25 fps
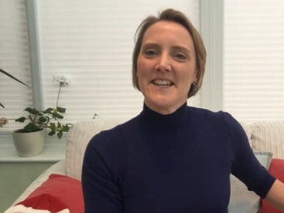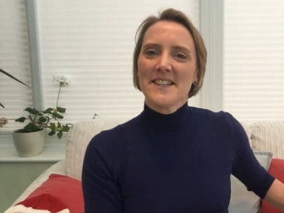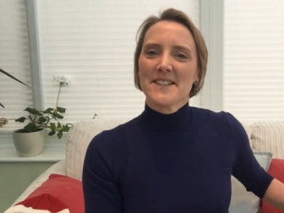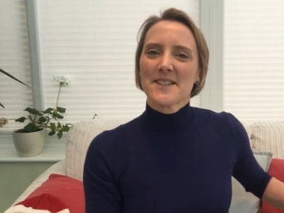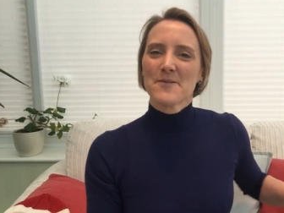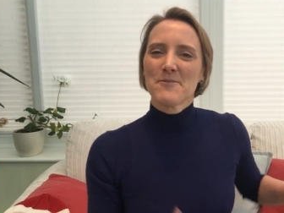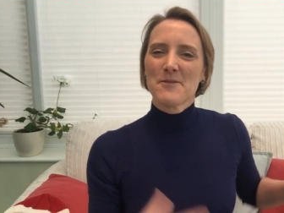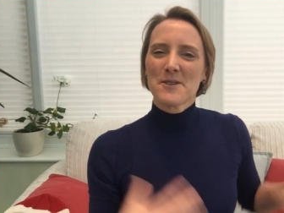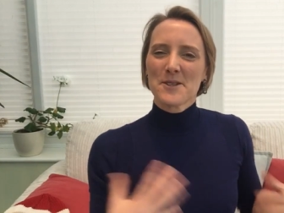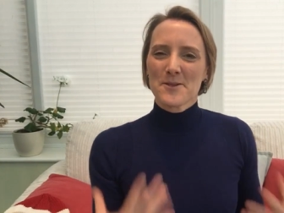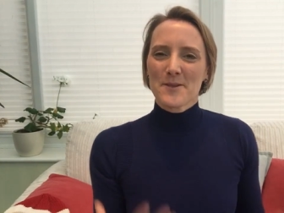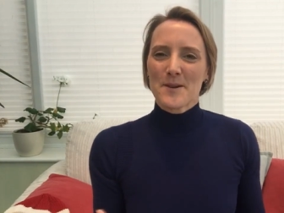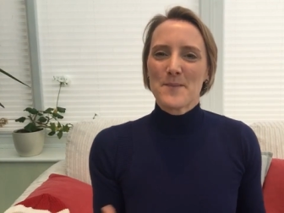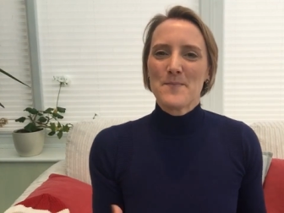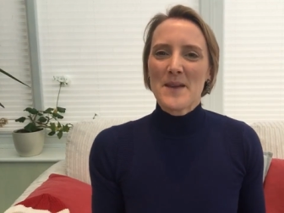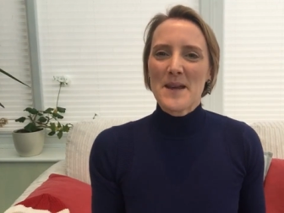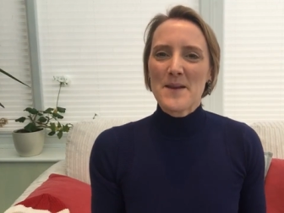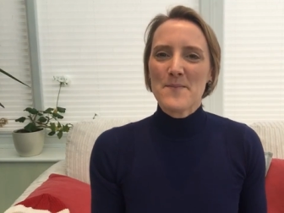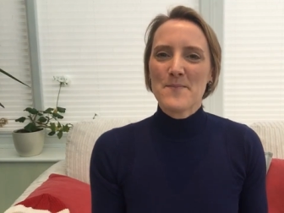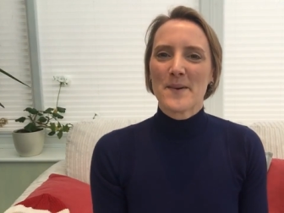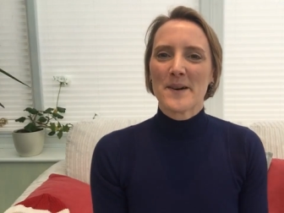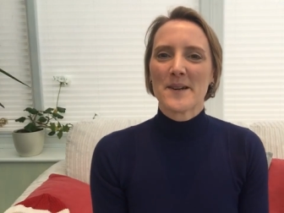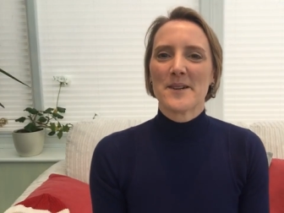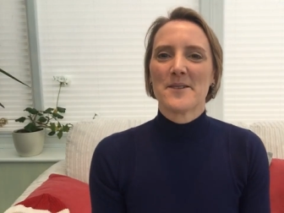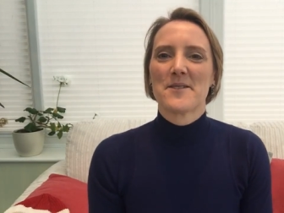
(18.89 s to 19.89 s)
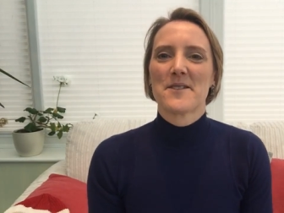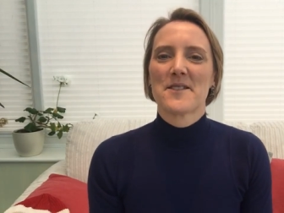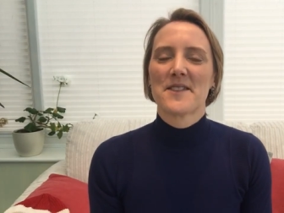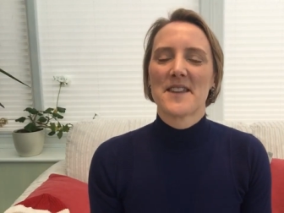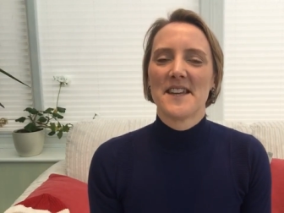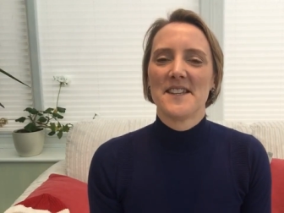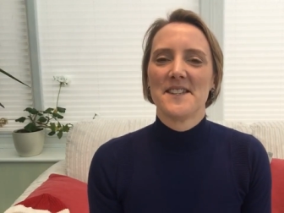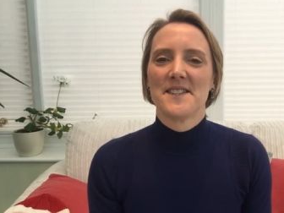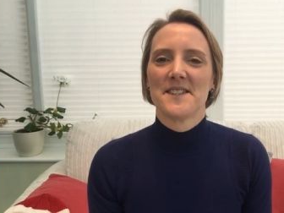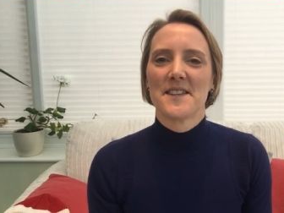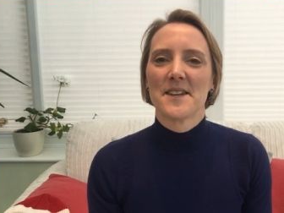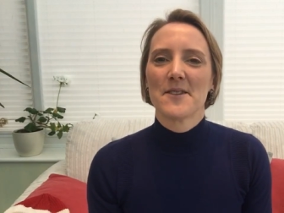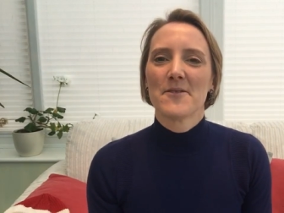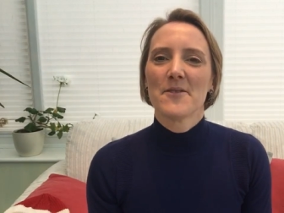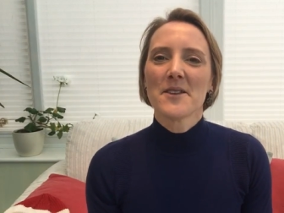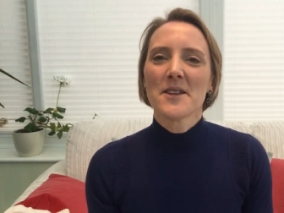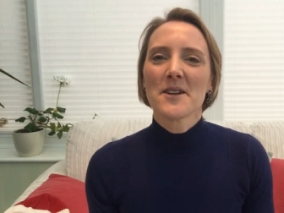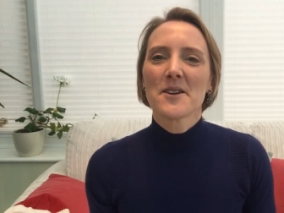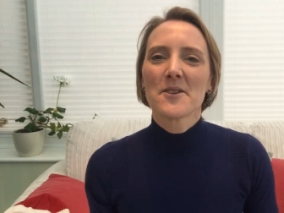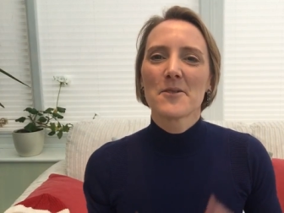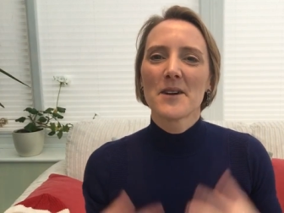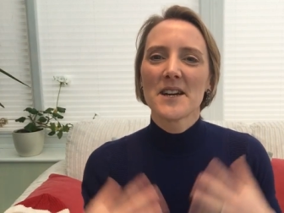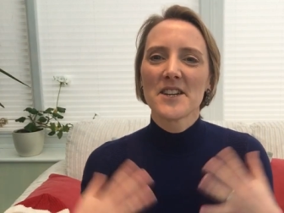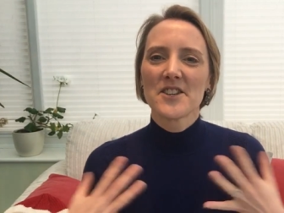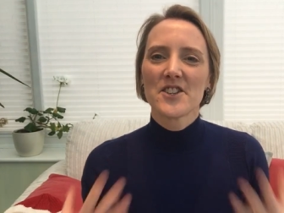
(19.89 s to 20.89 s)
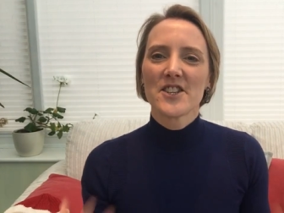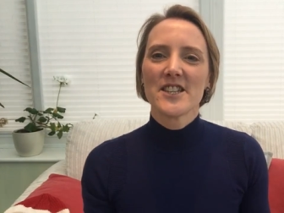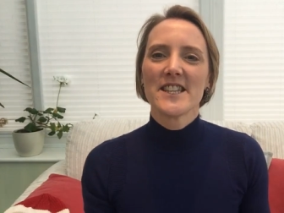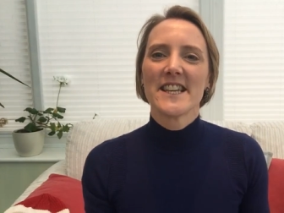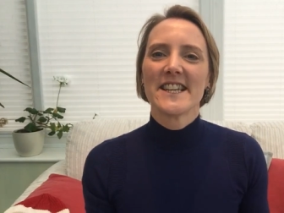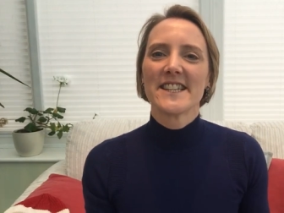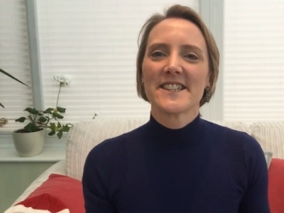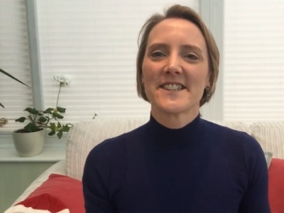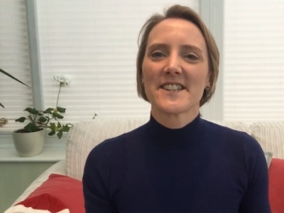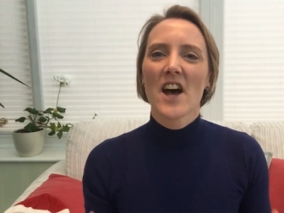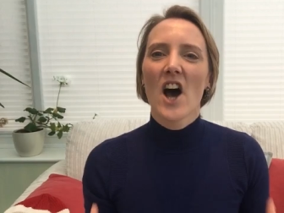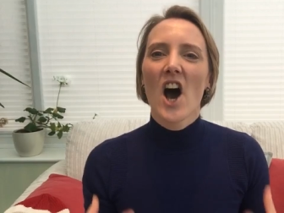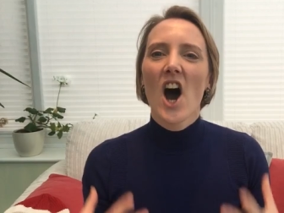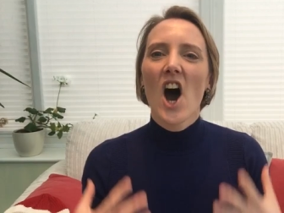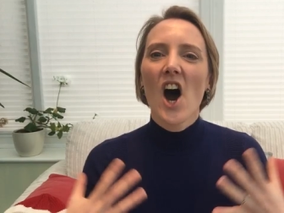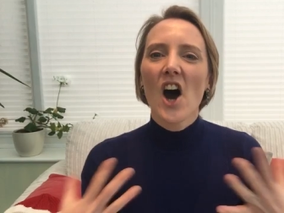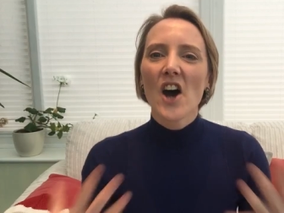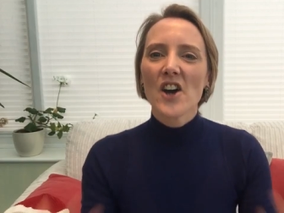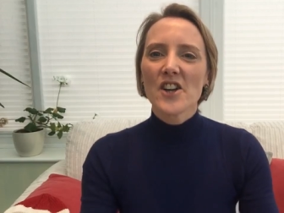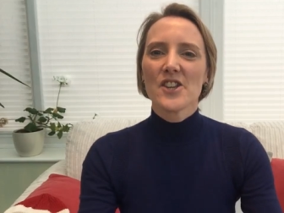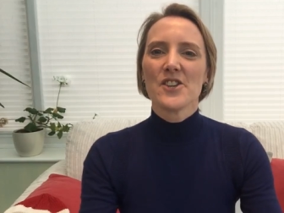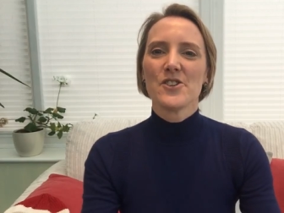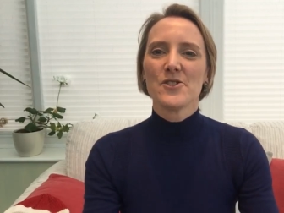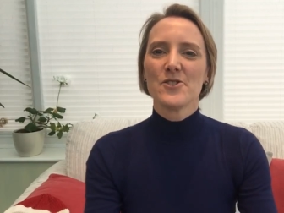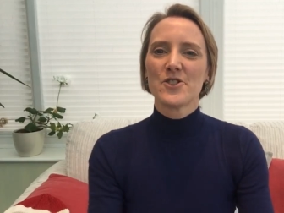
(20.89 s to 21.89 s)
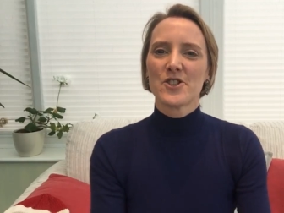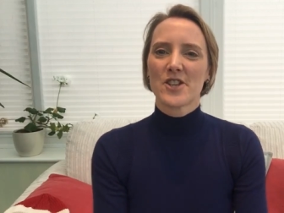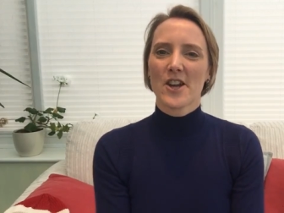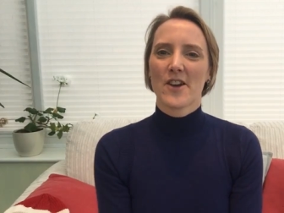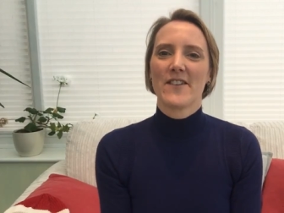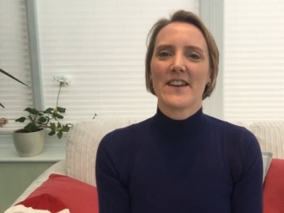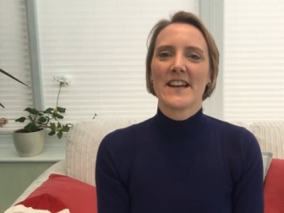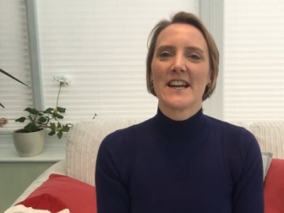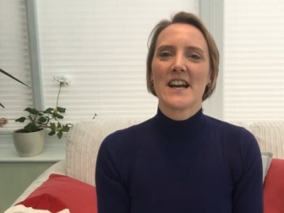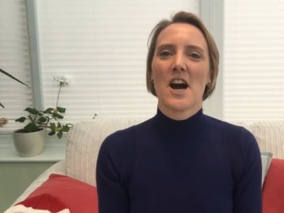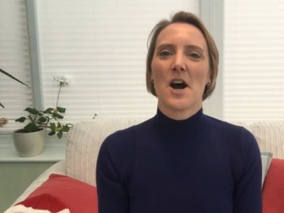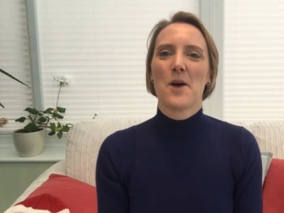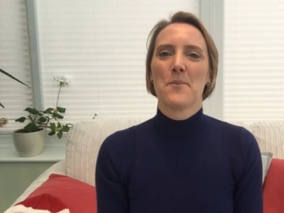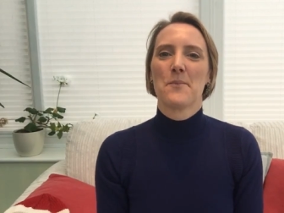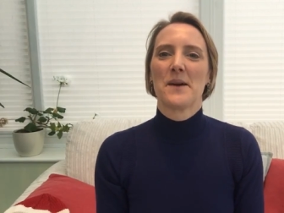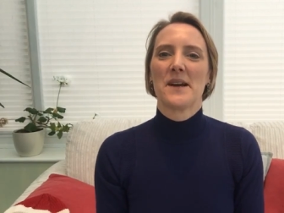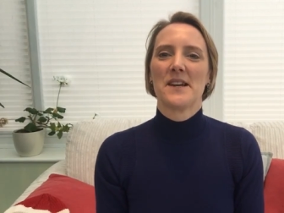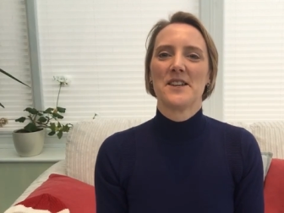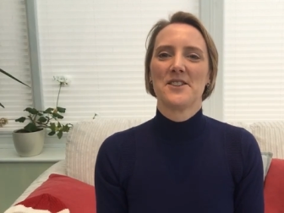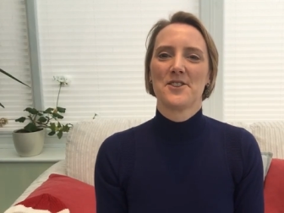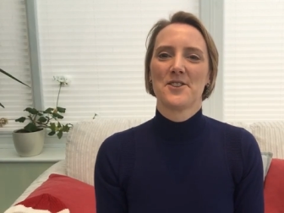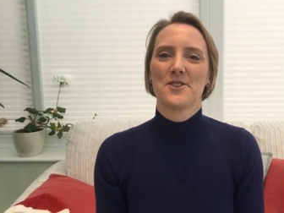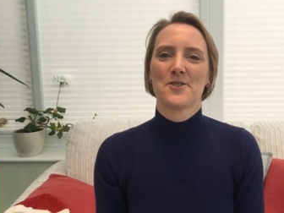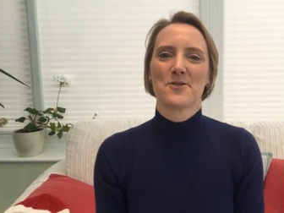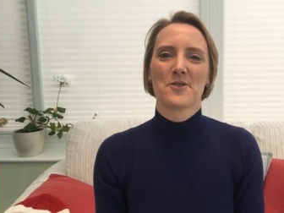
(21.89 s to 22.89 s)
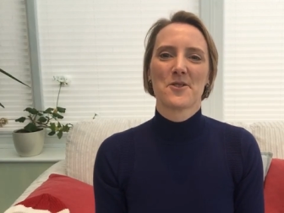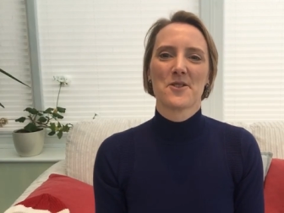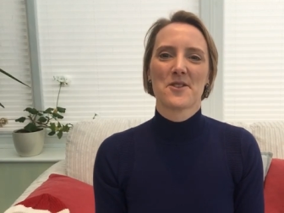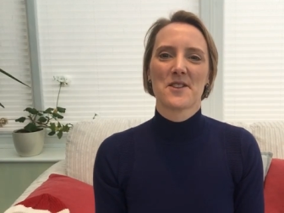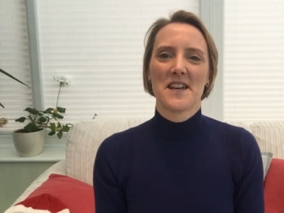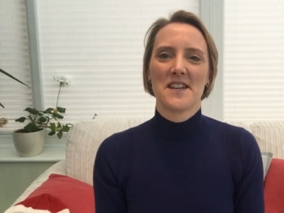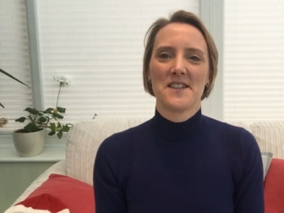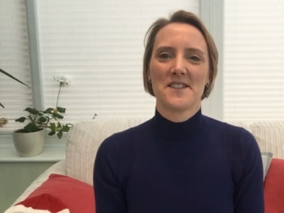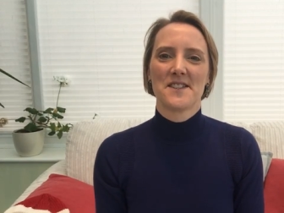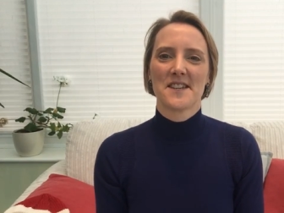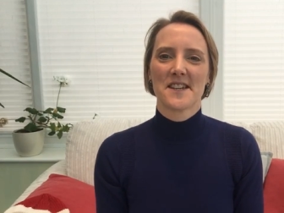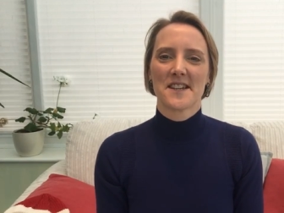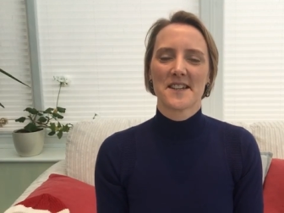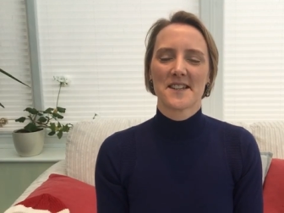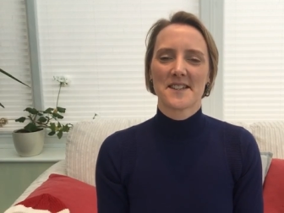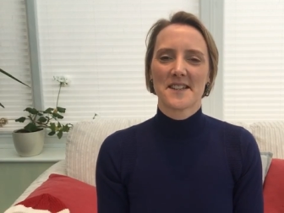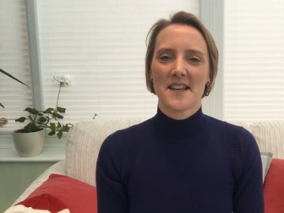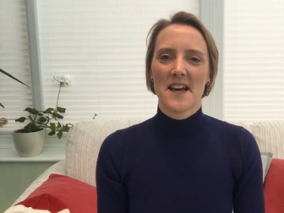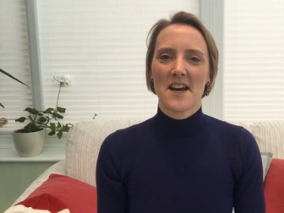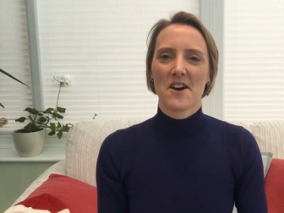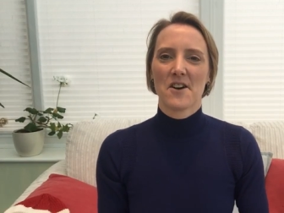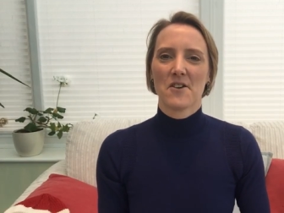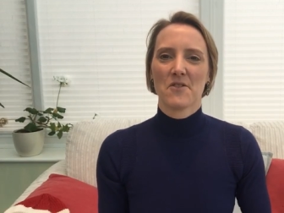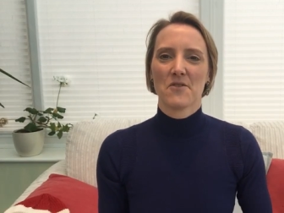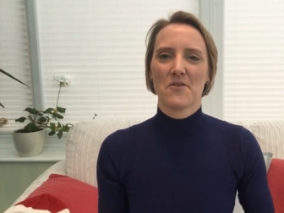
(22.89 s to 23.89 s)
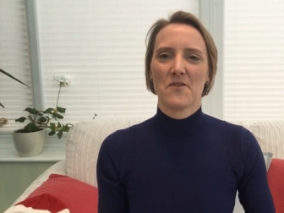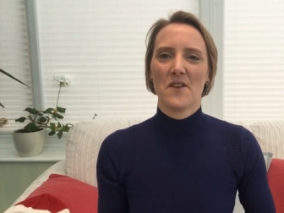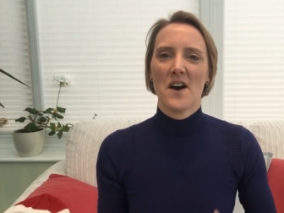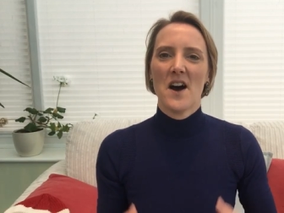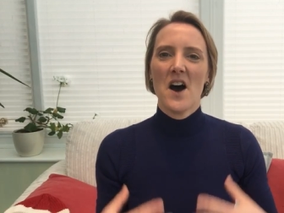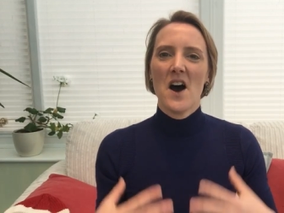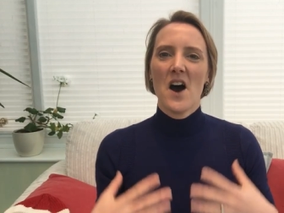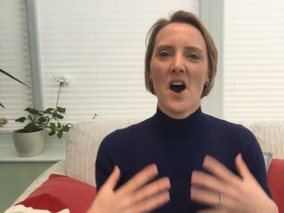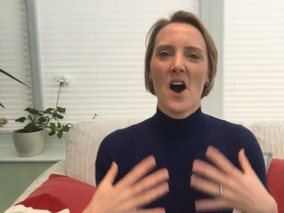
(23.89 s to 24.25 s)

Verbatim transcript: So what do I mean by authentic? Well, the question is, are you showing up as your authentic self?